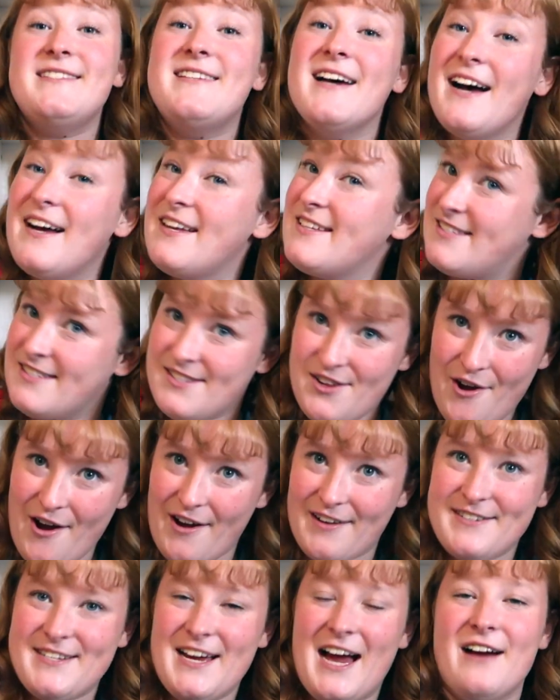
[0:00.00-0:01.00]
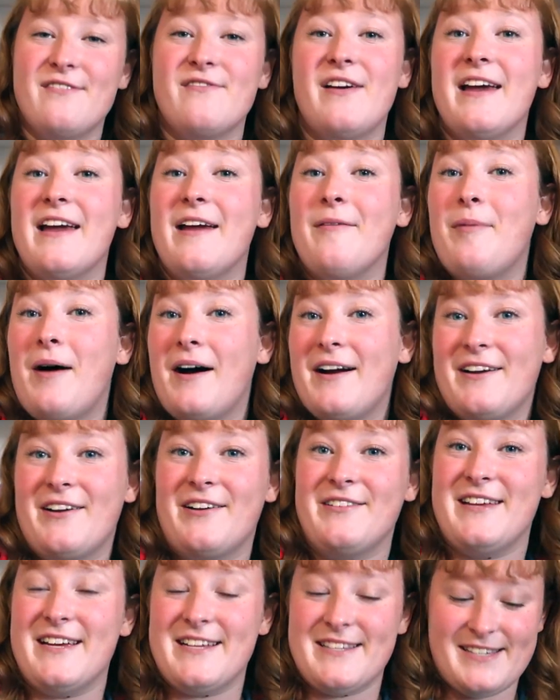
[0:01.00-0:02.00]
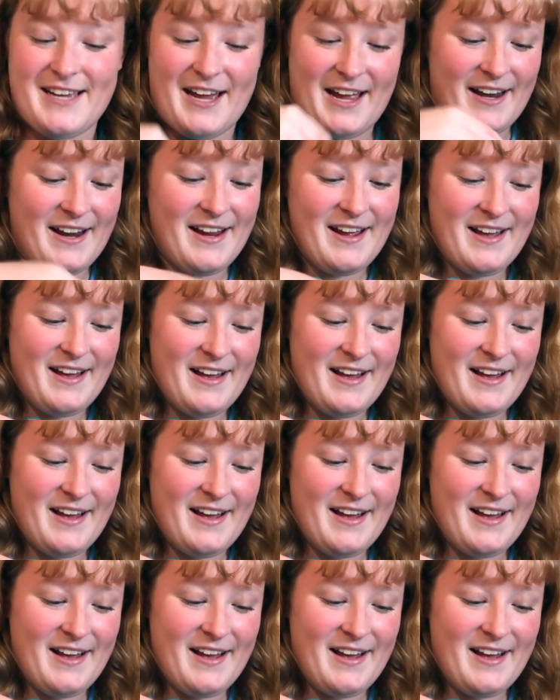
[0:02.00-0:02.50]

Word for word: does not have a pocket on the inside.